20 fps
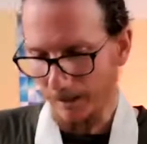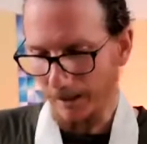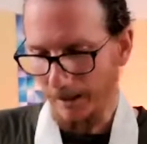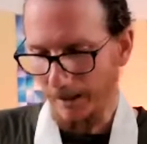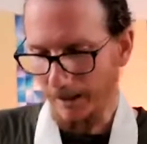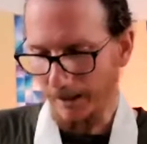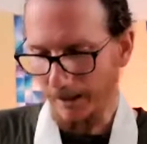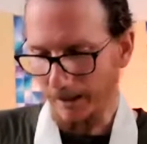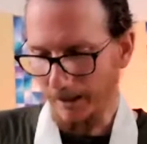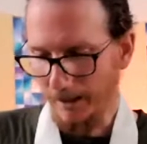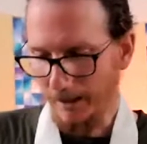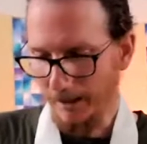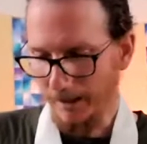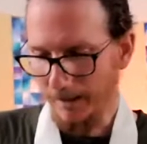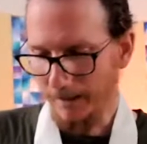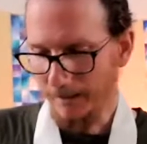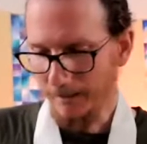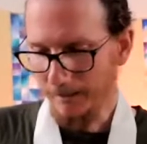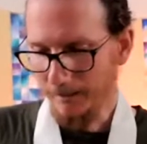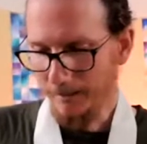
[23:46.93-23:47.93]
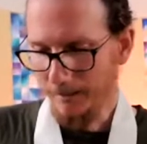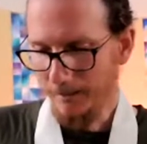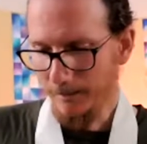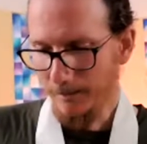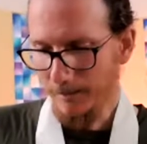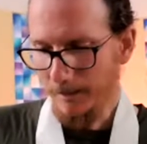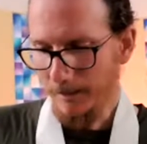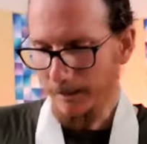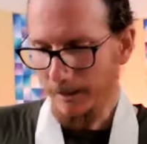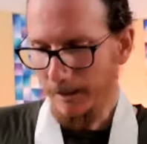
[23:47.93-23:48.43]

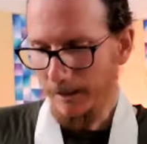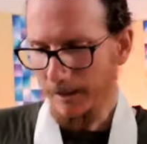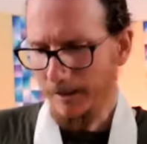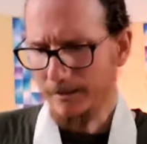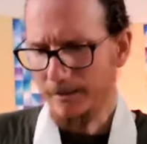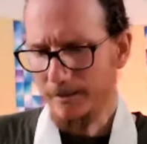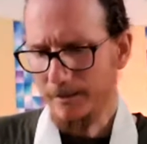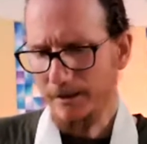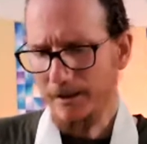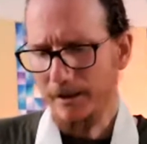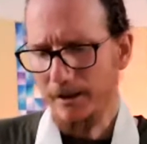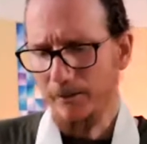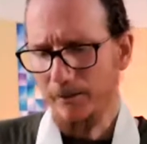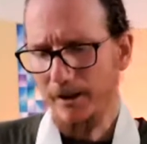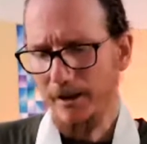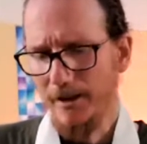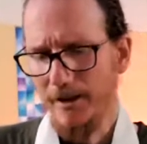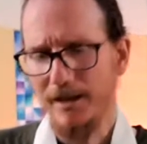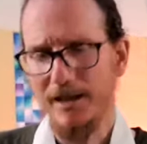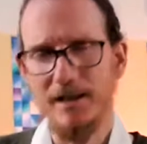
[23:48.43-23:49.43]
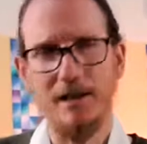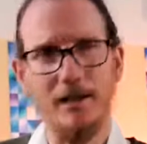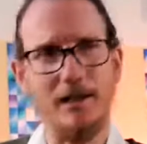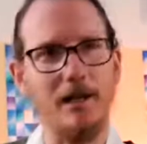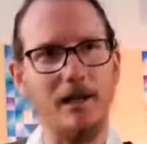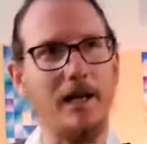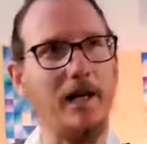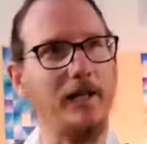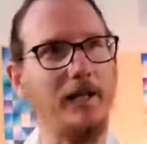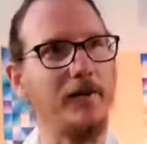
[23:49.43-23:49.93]
And in a way, these are the
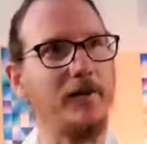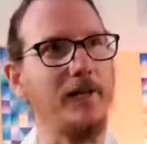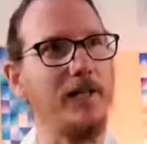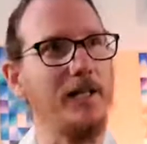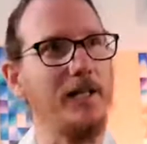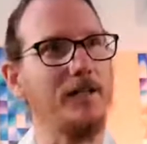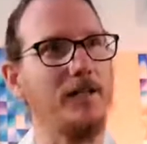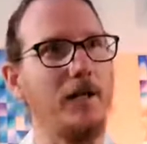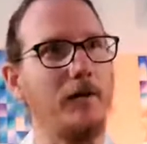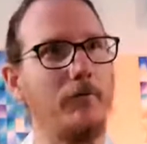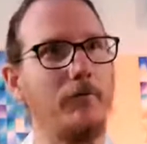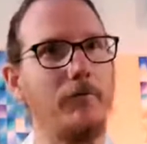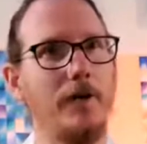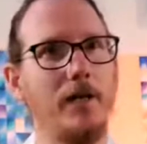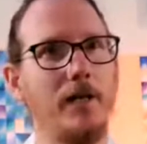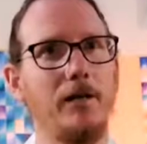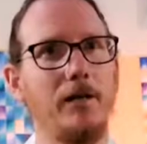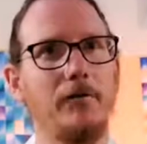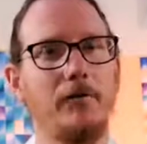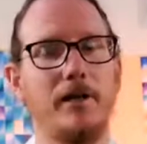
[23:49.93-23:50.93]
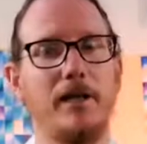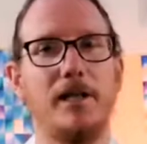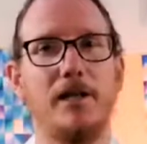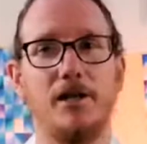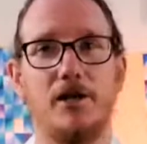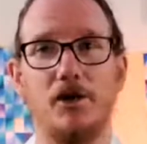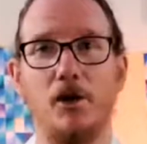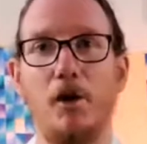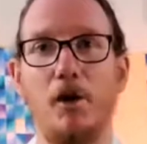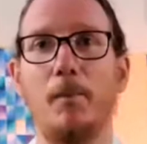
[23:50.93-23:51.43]
kind of things that really, really
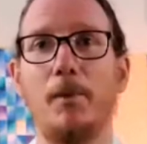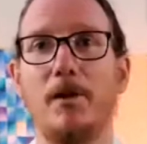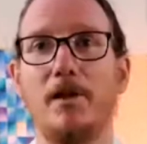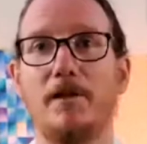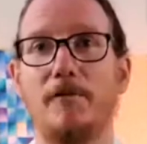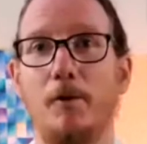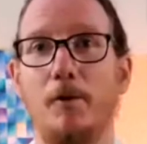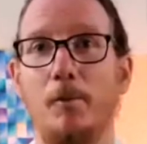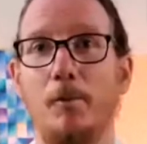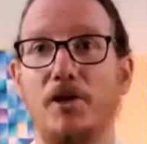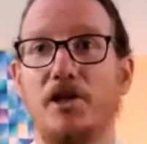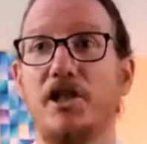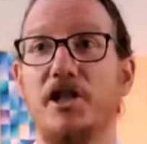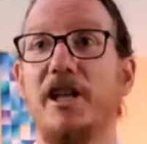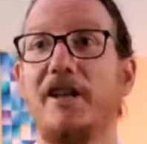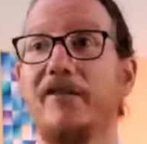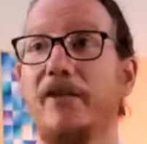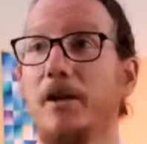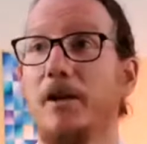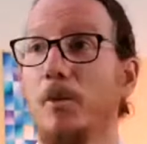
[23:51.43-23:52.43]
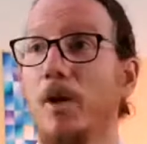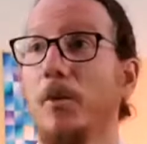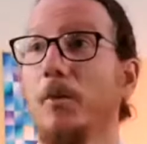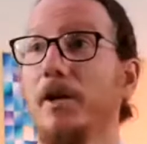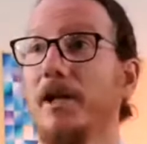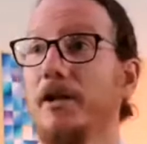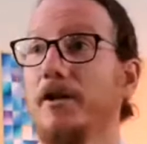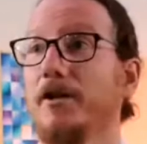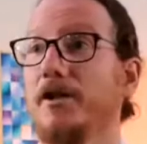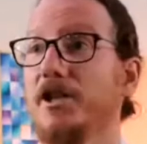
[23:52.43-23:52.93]
stop us from achieving what
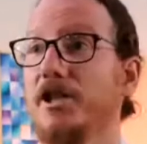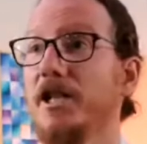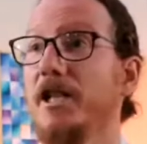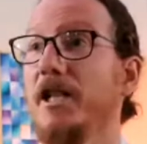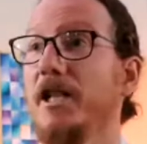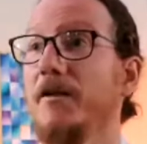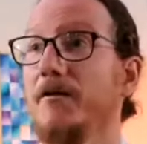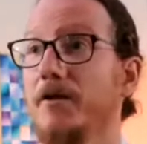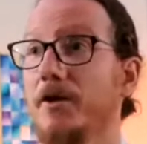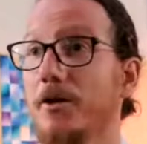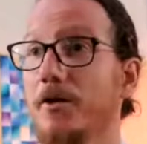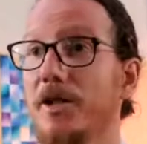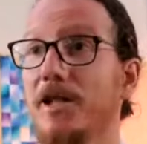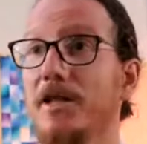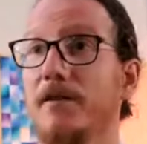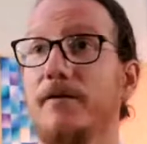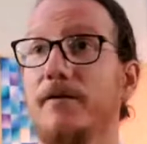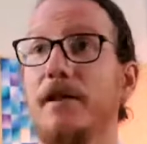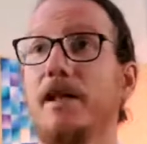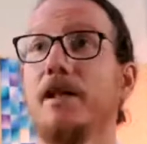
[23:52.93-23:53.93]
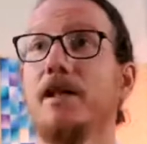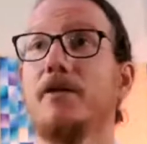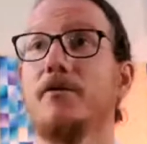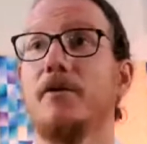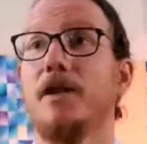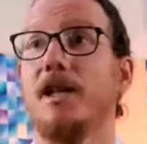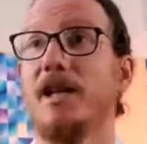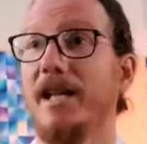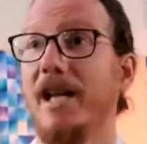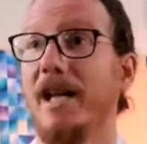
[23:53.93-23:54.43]
we could achieve. So these fears
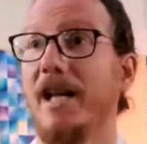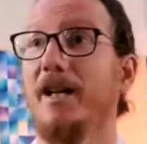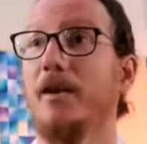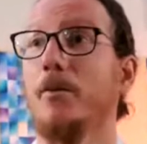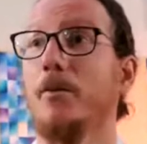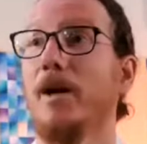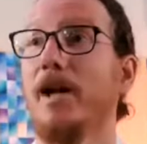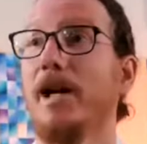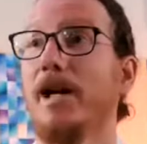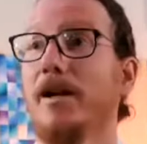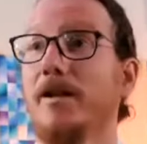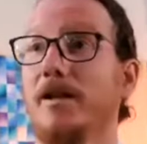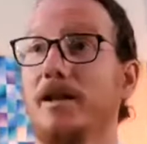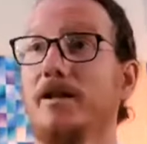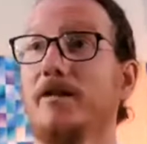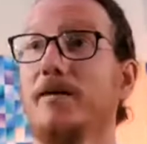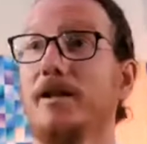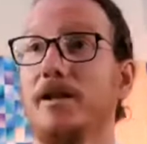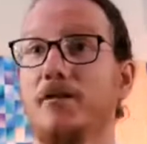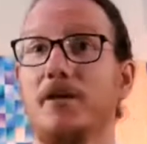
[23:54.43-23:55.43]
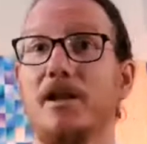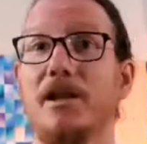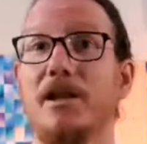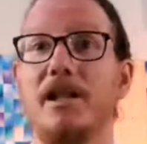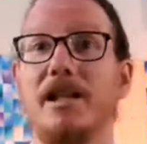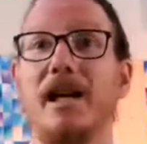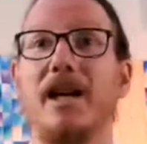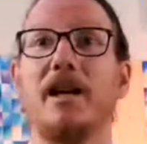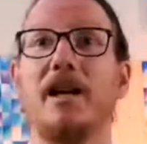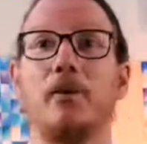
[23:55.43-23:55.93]
really get in the way. These fears really
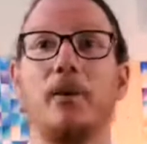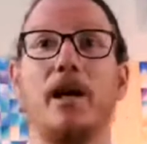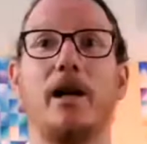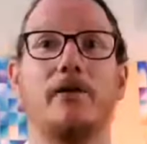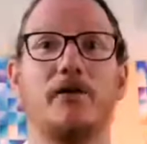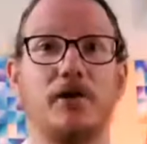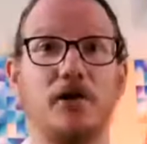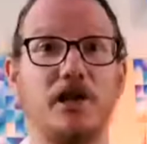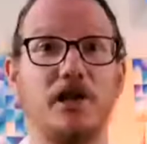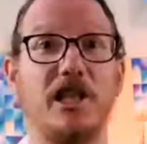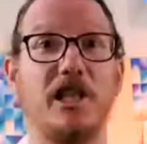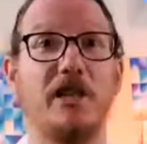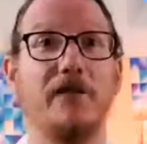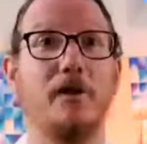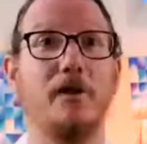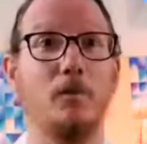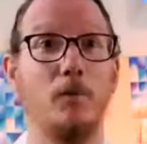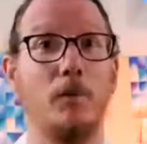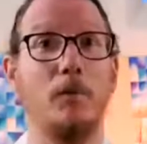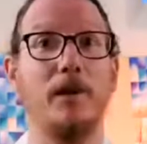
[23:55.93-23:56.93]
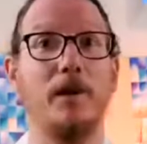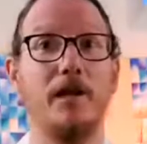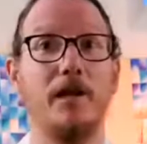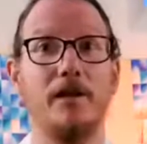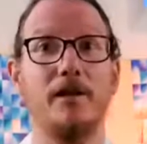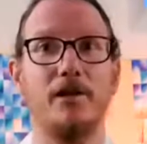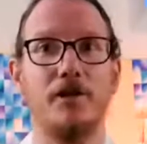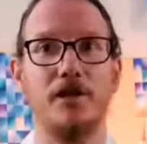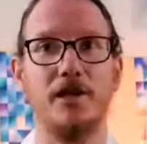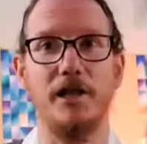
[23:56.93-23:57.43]
get in the way of achieving what we
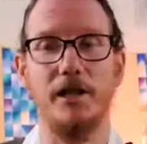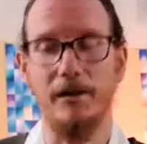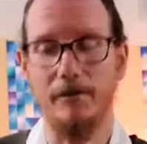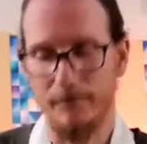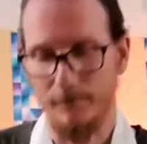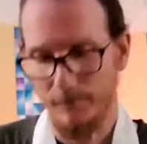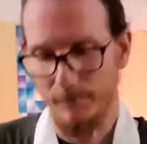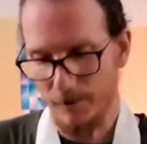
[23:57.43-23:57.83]
can achieve.